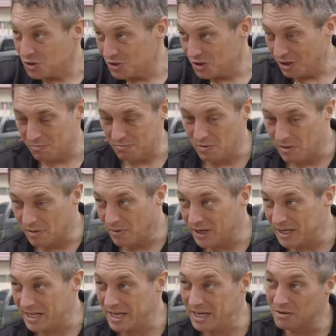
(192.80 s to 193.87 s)
I put my
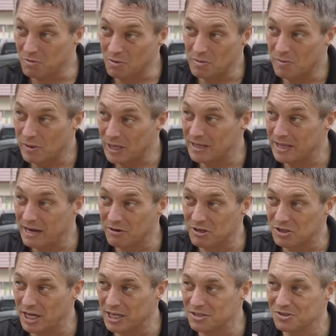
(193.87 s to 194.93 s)
body here, put my body there.
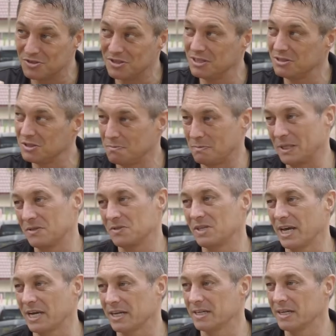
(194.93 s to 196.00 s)
It's split
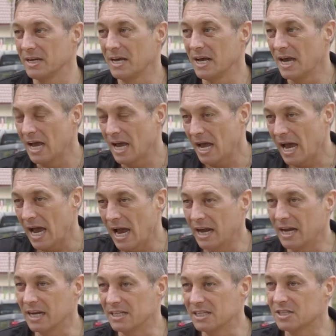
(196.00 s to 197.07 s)
second.
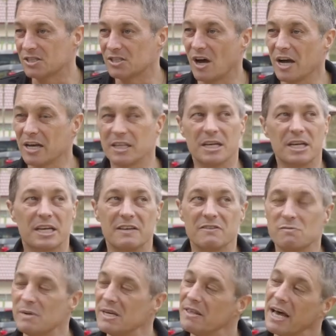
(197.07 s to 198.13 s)
And cycling
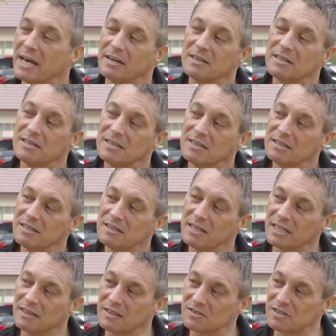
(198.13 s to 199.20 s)
gives me that
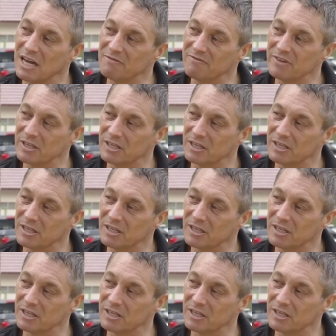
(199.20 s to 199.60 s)
the same feeling.